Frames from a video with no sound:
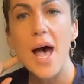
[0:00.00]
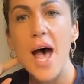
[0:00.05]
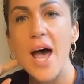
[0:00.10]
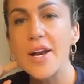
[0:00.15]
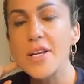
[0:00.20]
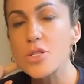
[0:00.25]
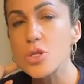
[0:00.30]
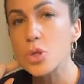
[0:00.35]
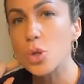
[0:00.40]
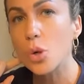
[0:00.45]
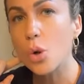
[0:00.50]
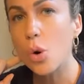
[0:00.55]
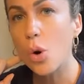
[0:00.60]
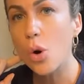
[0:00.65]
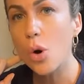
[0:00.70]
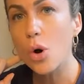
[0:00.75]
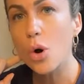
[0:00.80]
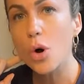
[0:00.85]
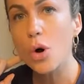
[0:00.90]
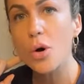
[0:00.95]
At its
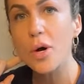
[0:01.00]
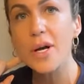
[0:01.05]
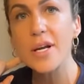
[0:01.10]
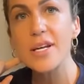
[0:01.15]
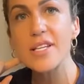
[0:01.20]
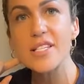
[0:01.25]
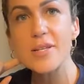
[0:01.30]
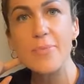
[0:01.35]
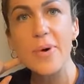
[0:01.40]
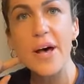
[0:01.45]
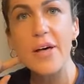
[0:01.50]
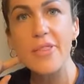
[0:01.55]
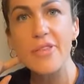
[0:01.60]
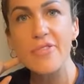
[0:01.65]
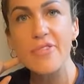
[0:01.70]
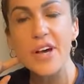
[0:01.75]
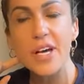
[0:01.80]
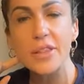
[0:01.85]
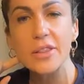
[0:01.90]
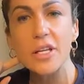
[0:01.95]
core, it is about the
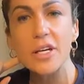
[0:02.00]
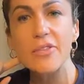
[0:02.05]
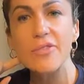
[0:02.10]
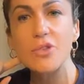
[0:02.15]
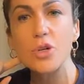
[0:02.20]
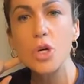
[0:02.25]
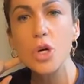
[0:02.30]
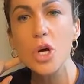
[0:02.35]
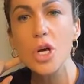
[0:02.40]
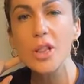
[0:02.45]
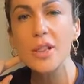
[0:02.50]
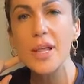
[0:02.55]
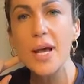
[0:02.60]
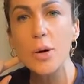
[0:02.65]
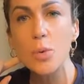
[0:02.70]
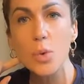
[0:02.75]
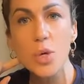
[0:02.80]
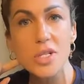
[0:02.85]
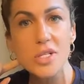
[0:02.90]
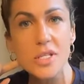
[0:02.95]
fact that if you don't
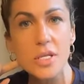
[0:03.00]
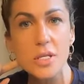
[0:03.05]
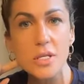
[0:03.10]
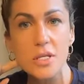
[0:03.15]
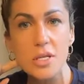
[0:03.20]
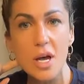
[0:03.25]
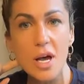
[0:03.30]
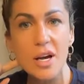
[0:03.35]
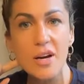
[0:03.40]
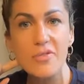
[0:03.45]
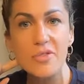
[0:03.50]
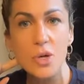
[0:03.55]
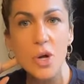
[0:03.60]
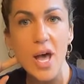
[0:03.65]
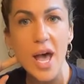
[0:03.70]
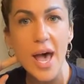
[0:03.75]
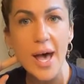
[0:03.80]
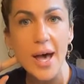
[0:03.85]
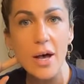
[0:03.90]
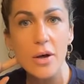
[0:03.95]
let what's inside of you
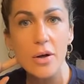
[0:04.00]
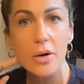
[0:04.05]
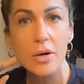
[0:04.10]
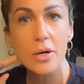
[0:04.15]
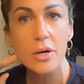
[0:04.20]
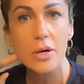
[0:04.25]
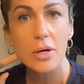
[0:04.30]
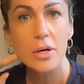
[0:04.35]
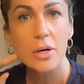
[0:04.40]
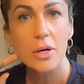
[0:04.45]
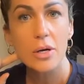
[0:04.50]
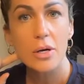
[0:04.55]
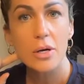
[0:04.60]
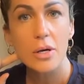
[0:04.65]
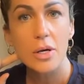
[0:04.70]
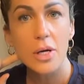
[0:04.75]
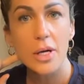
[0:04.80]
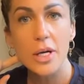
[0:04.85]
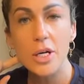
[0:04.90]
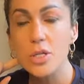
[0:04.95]
out,
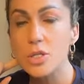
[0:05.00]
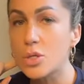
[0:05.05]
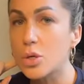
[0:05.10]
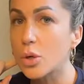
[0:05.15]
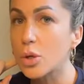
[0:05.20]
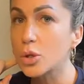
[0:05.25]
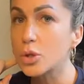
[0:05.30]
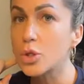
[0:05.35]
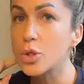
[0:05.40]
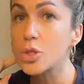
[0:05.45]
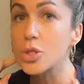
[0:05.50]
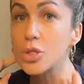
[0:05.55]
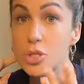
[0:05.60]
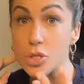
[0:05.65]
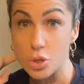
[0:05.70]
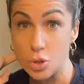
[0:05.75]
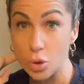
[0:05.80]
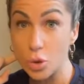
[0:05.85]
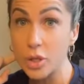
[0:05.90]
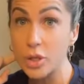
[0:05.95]
it is going to
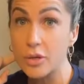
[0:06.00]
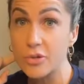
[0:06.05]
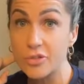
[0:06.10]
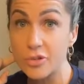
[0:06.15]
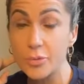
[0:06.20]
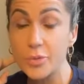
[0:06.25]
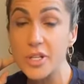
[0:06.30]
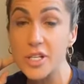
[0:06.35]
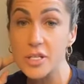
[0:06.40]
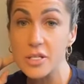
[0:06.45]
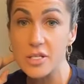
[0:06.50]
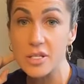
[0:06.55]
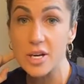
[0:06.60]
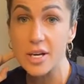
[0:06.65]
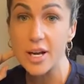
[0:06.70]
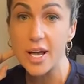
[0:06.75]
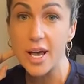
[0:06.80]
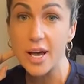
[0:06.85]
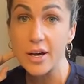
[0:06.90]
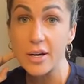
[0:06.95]
destroy you from the
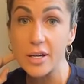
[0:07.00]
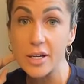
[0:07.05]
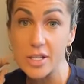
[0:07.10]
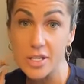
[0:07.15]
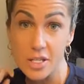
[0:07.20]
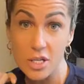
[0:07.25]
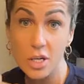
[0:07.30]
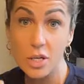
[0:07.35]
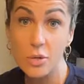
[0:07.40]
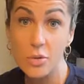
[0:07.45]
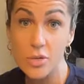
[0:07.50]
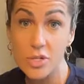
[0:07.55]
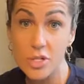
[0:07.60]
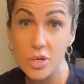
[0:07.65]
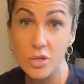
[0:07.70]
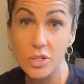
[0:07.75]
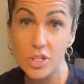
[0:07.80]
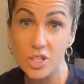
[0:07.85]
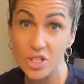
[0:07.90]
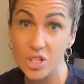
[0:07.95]
inside out. It's going to
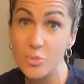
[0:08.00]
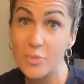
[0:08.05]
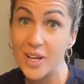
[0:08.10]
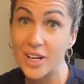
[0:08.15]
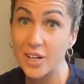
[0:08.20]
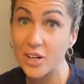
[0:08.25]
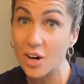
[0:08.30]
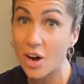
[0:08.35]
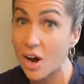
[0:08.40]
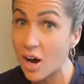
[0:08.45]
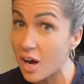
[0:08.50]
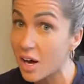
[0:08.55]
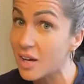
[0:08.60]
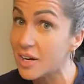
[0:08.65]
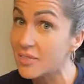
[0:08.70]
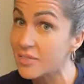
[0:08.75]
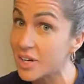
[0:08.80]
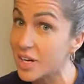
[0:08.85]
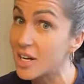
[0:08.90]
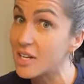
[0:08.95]
result in you being
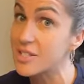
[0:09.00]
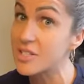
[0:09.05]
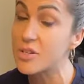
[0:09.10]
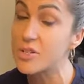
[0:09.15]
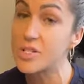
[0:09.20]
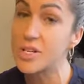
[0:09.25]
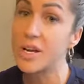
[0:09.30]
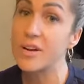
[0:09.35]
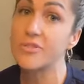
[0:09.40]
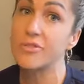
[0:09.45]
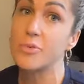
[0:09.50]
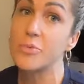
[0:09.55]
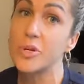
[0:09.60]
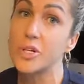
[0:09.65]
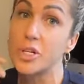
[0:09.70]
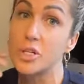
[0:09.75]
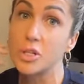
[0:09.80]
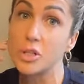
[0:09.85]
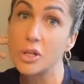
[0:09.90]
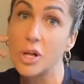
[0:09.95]
kind of an asshole to
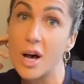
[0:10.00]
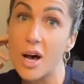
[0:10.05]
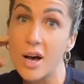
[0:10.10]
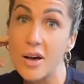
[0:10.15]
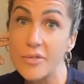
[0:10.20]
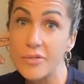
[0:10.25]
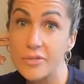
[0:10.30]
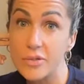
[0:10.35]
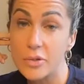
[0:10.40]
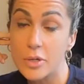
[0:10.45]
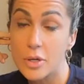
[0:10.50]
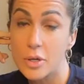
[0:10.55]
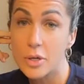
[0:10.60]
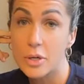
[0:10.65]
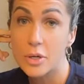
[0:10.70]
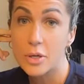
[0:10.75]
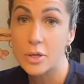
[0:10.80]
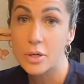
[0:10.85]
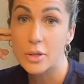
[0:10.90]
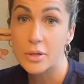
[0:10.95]
everybody in your life.
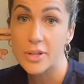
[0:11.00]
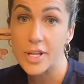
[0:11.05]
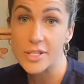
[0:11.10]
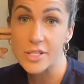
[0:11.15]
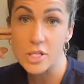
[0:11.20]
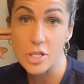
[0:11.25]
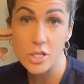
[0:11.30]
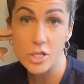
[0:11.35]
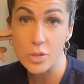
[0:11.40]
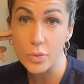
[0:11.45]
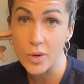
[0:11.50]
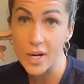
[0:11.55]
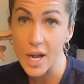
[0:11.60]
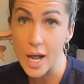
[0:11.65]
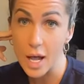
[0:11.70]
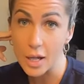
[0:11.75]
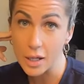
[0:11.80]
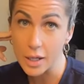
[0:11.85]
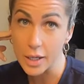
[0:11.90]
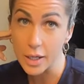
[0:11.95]
That's just a
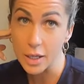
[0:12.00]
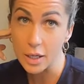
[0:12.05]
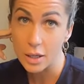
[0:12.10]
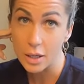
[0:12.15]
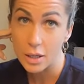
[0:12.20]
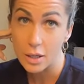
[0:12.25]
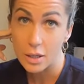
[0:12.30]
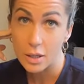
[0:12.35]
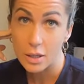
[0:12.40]
reality.